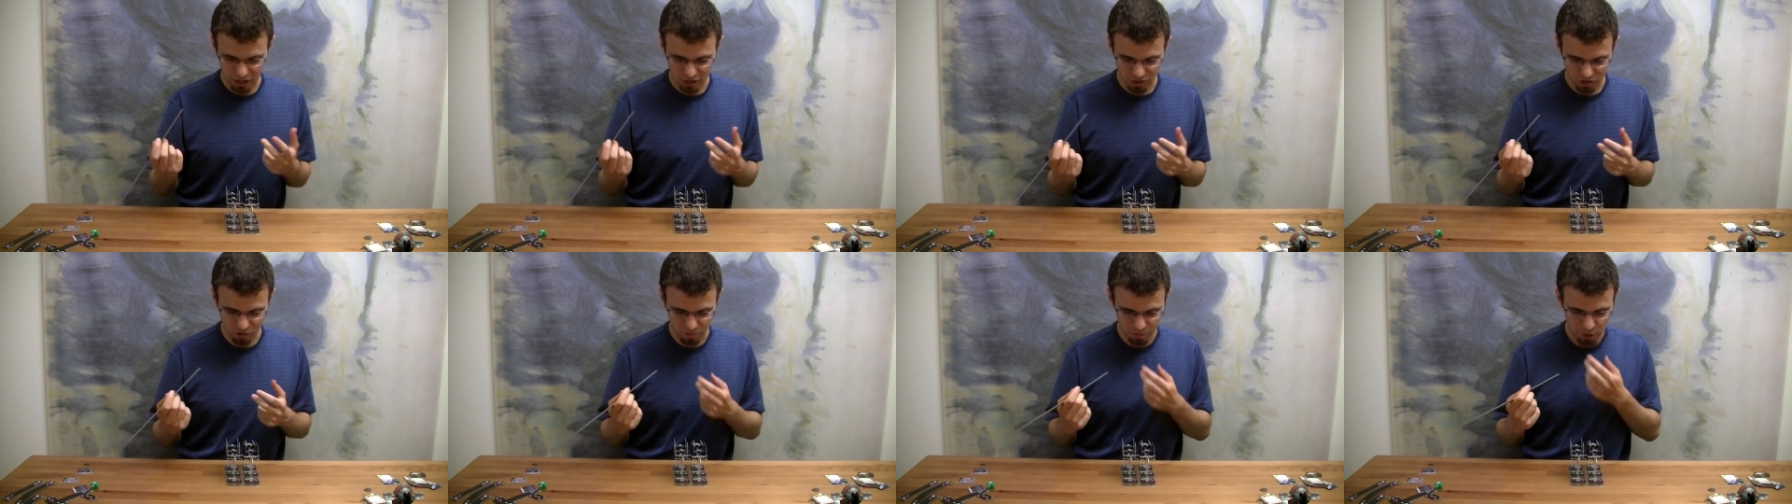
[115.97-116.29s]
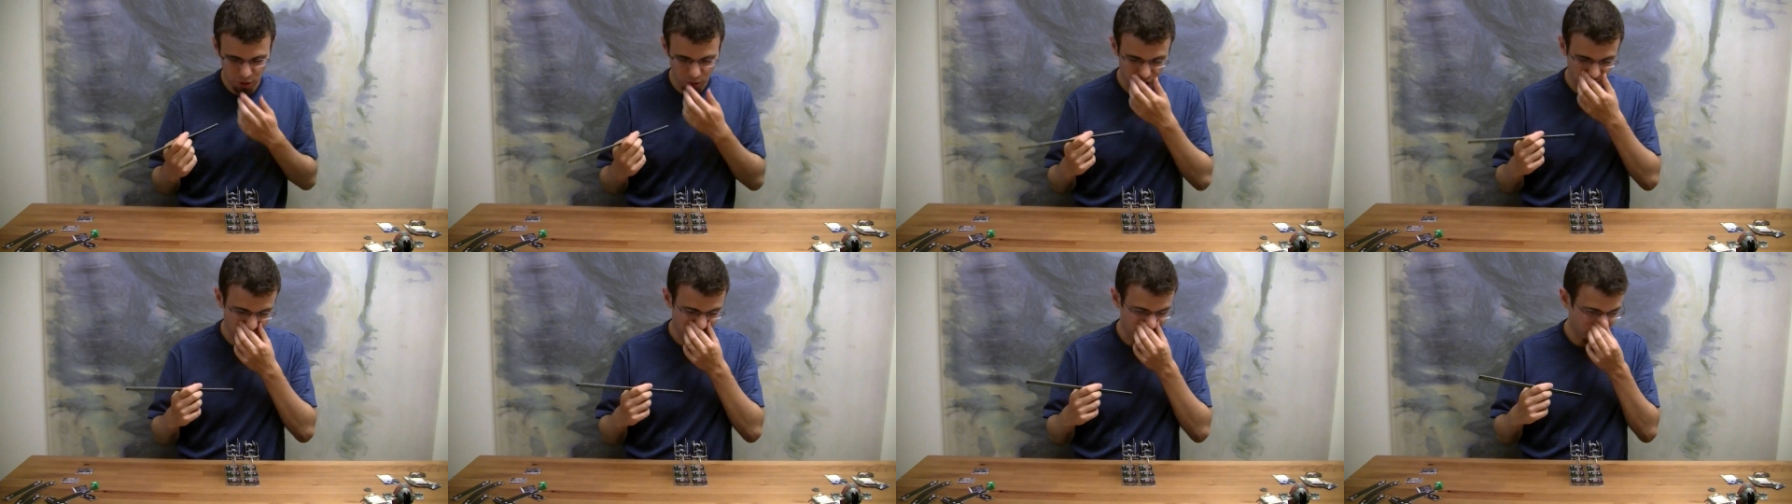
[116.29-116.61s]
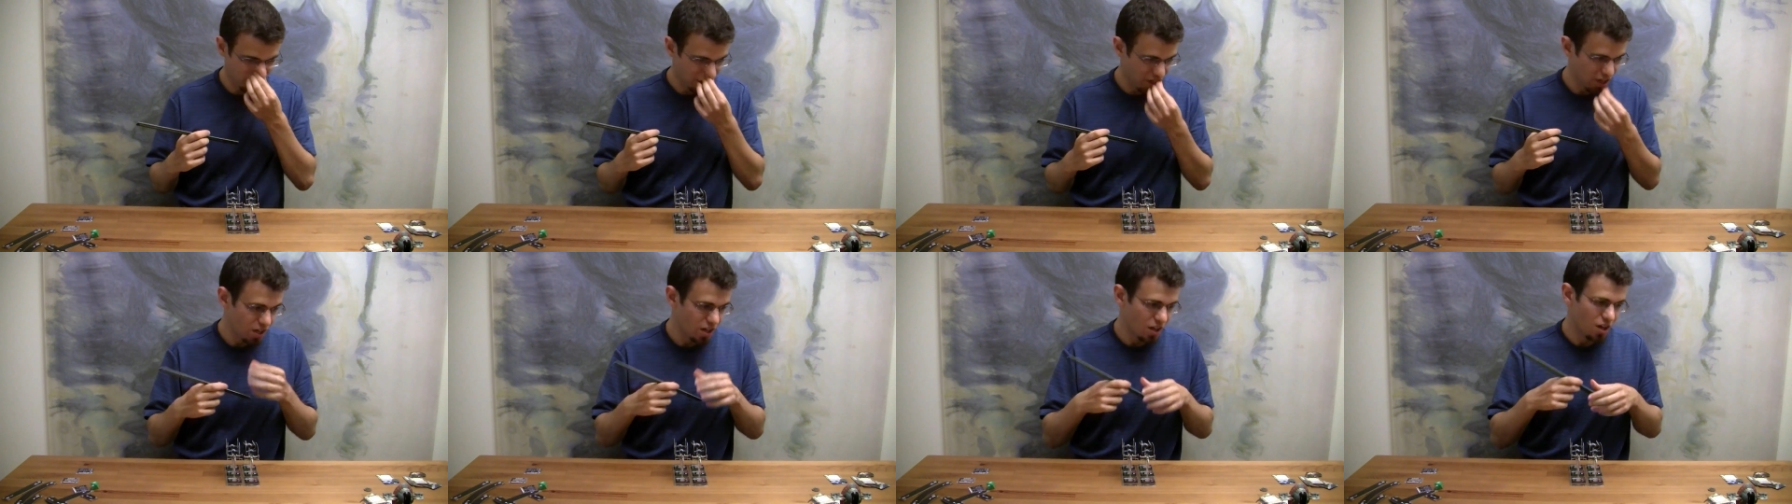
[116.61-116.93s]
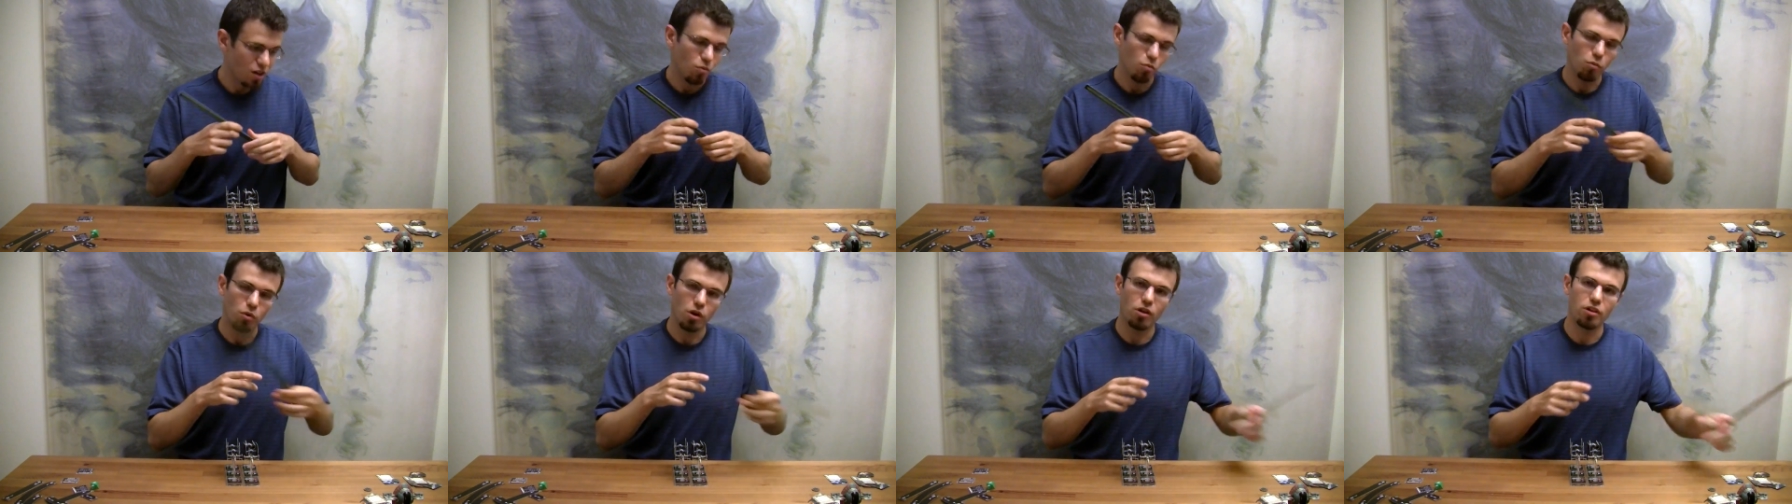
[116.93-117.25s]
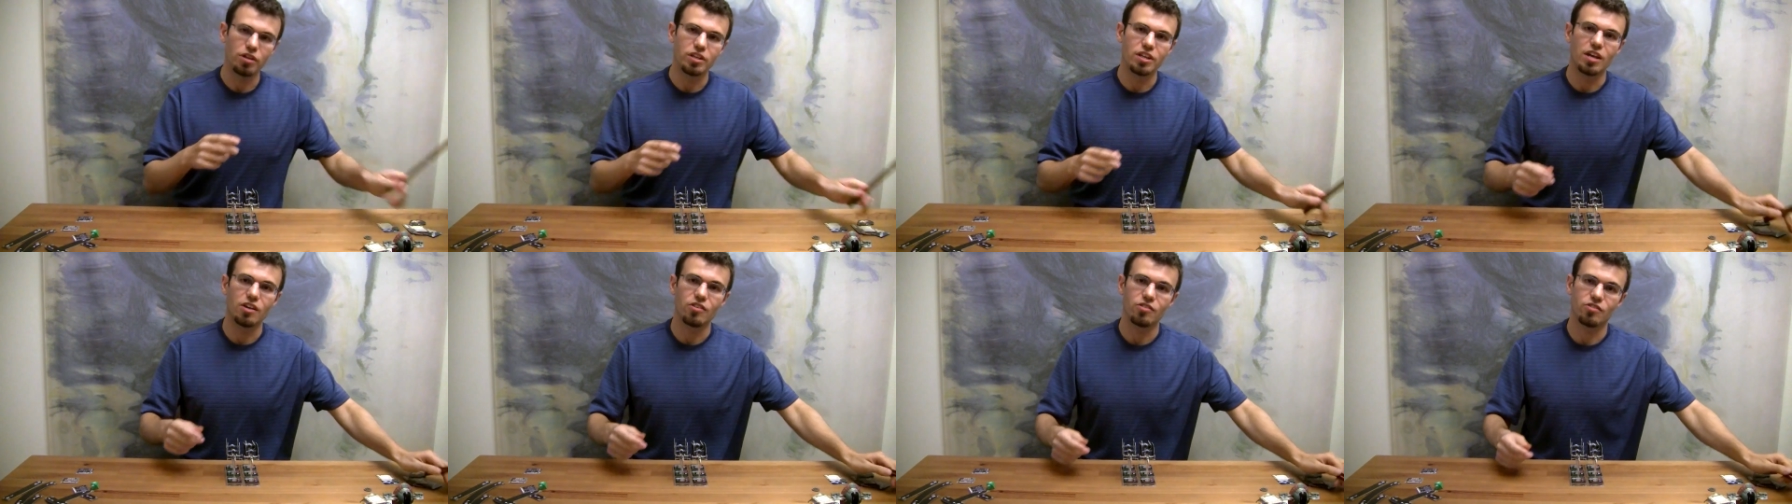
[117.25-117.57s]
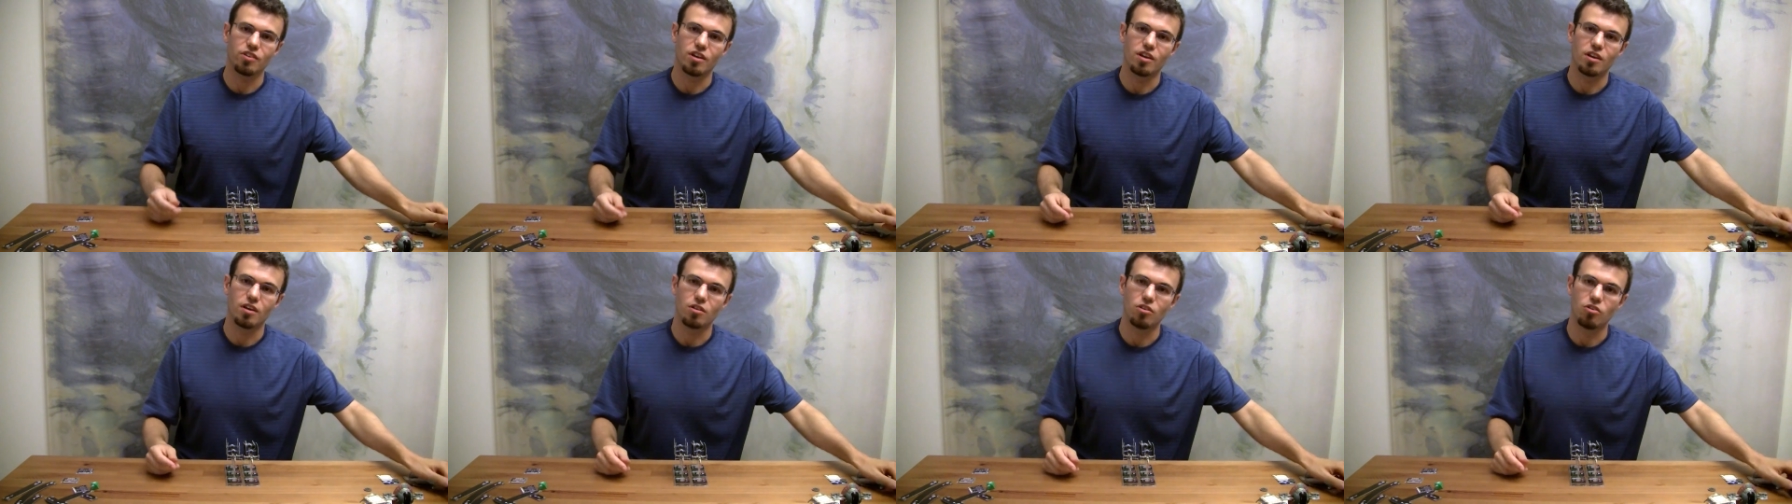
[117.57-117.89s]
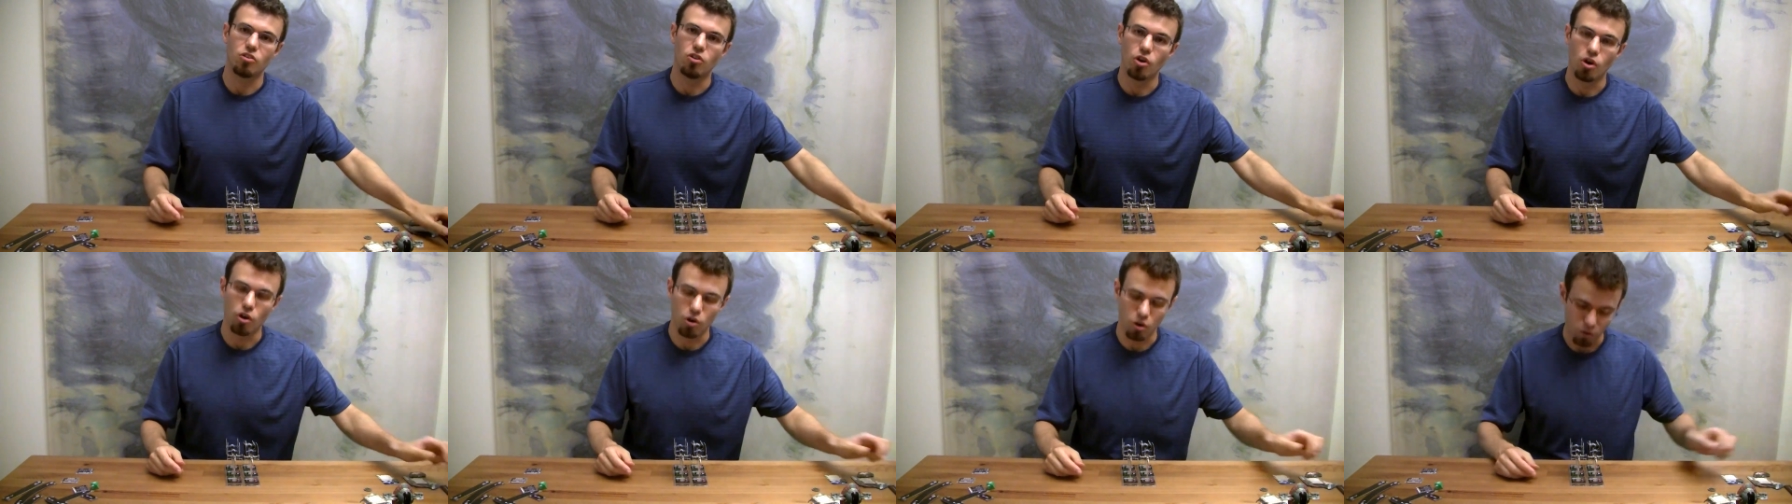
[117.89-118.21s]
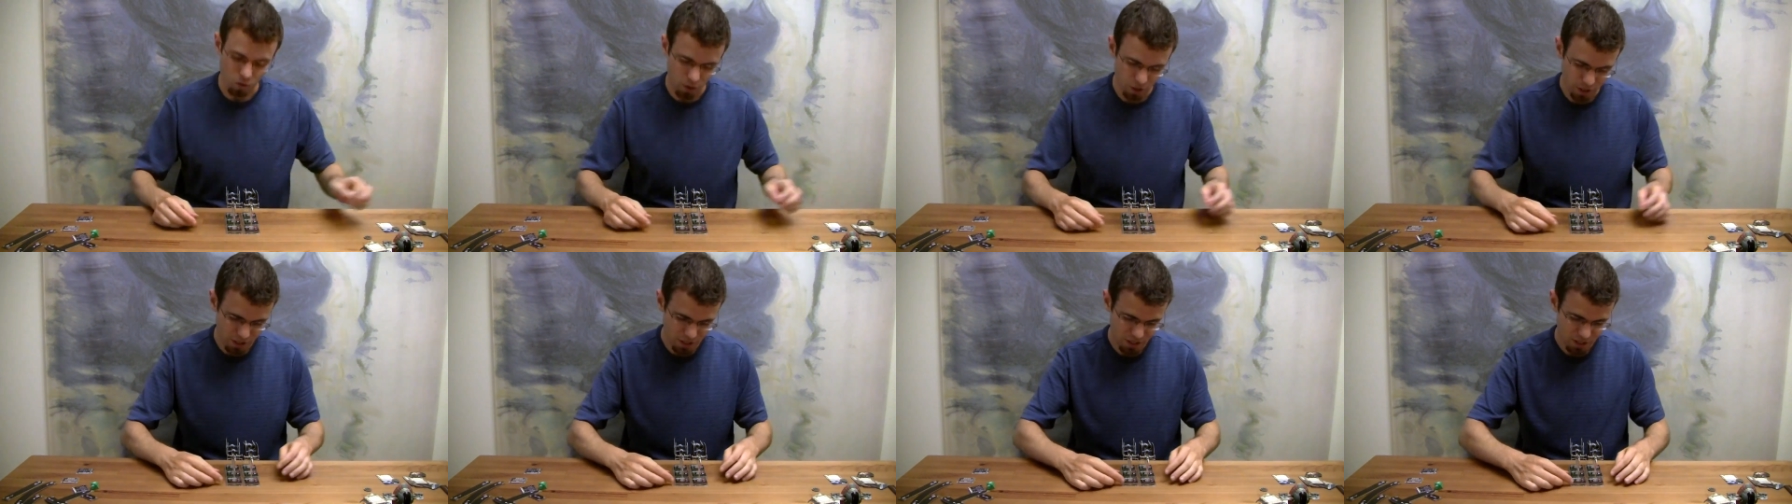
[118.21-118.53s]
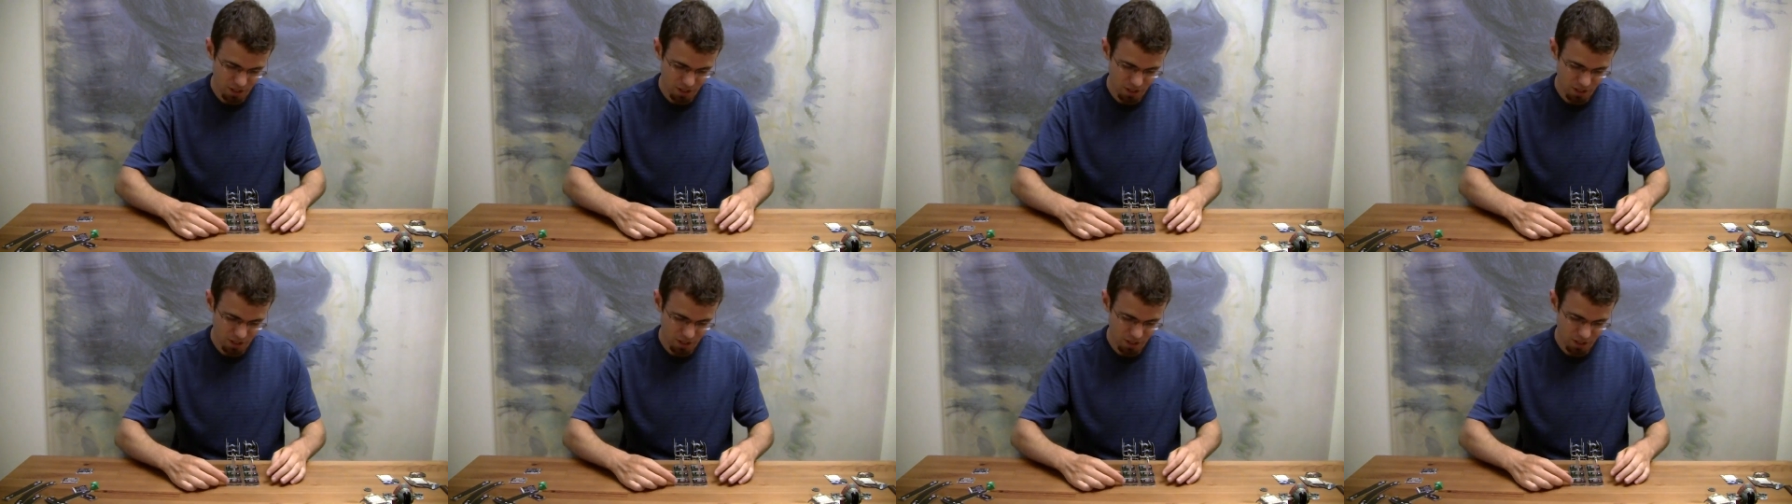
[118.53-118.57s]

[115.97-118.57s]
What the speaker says: gets a bonus. Well, yes and no.